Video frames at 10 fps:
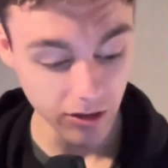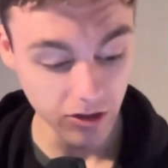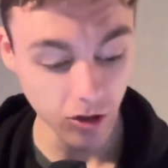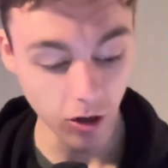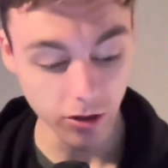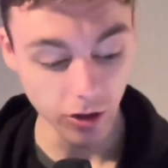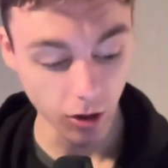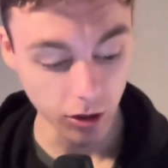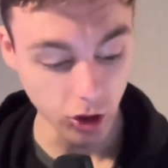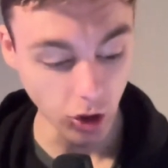to start
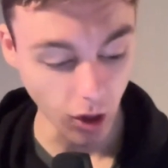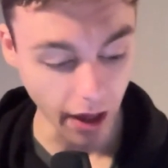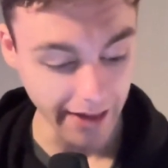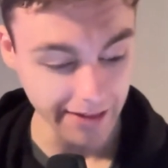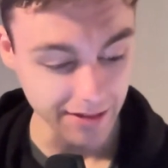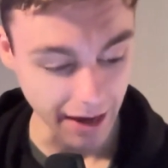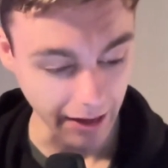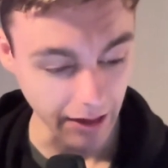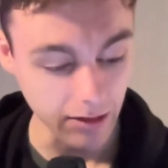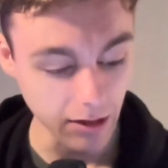on July
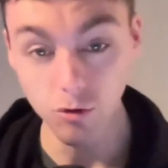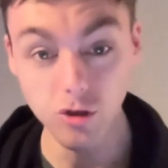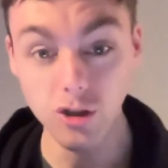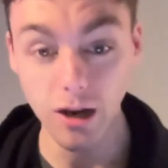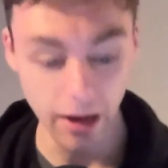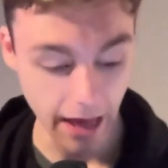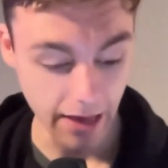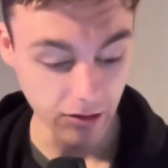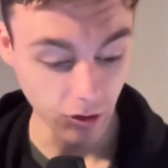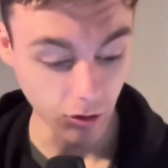2nd. Moose Jaw
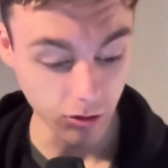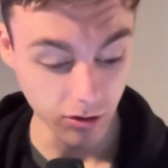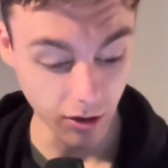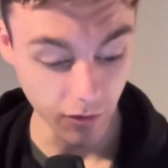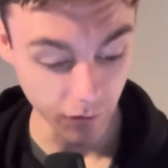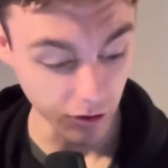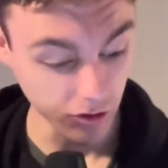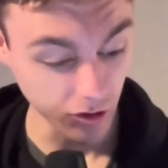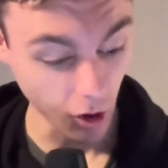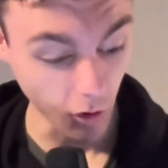has earned their
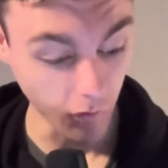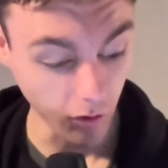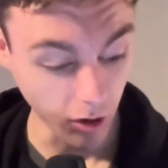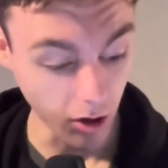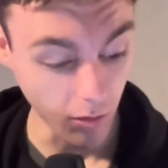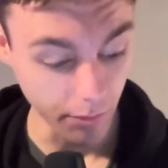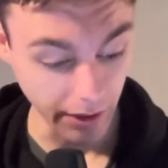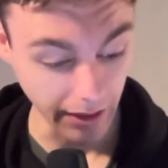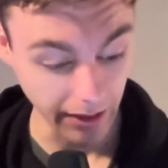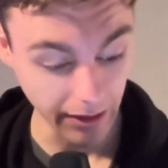first overall
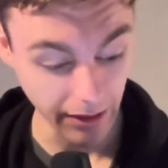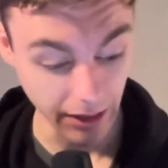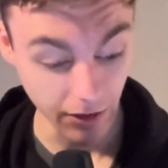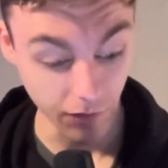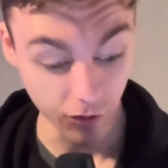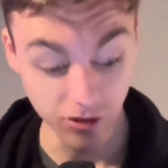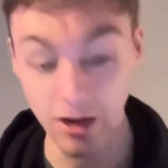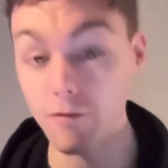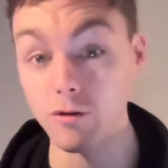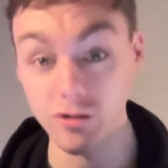pick in the first
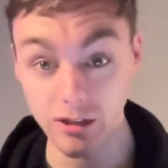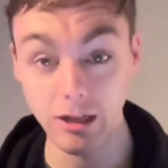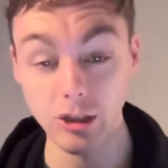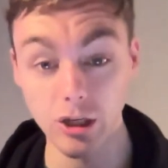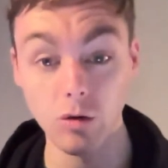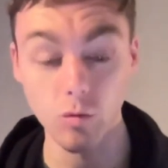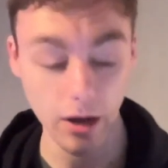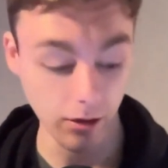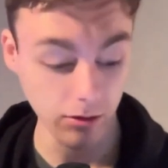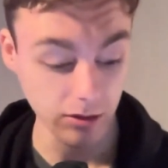ever CHL
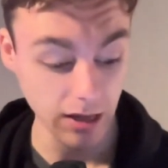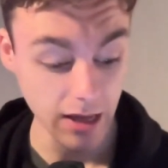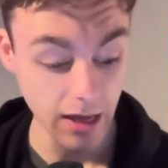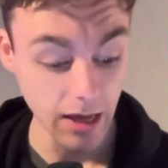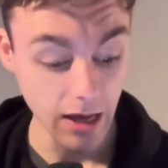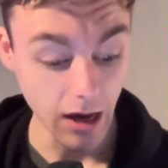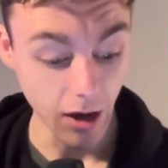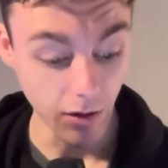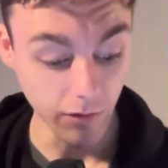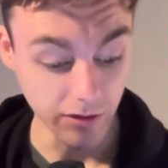round
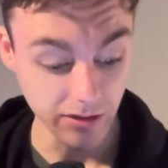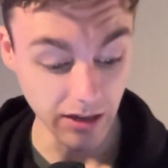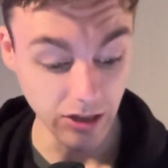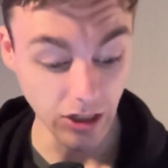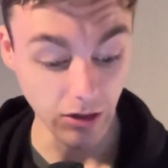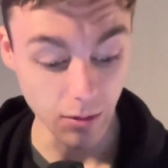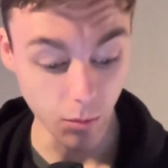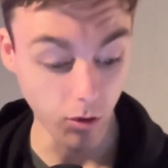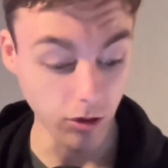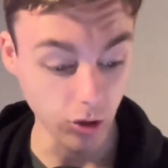of the CHL
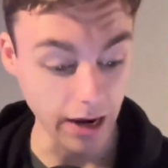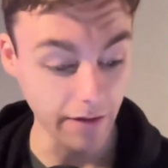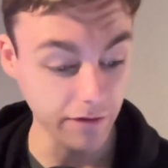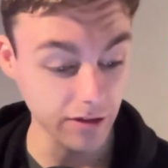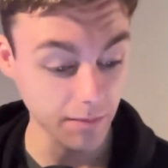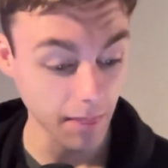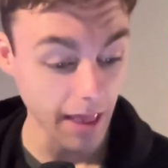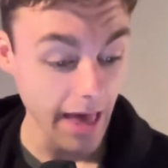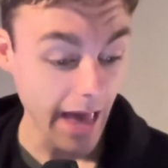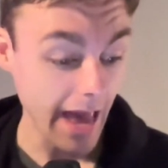import draft.
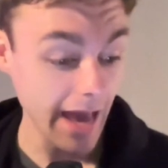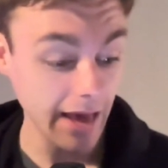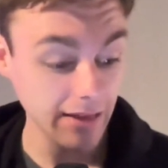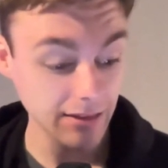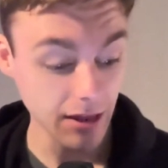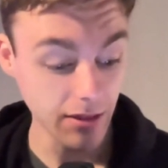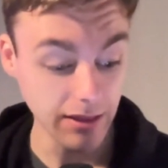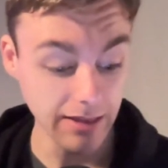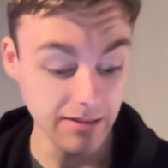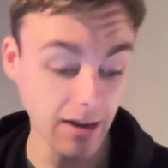And
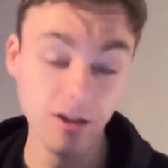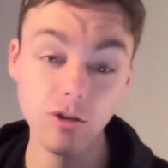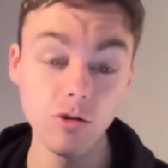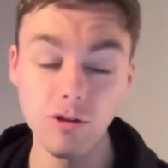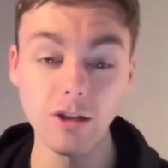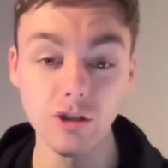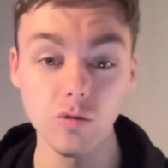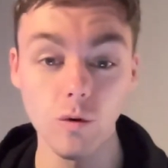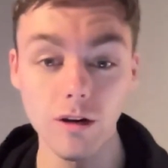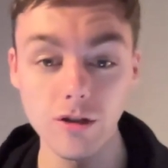the second news I
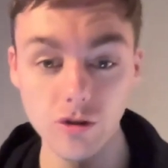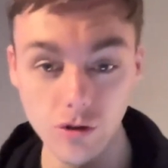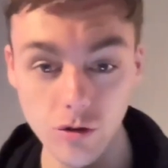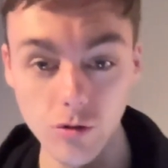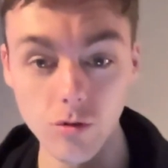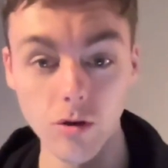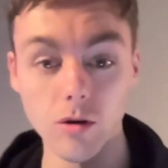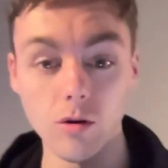just wanted to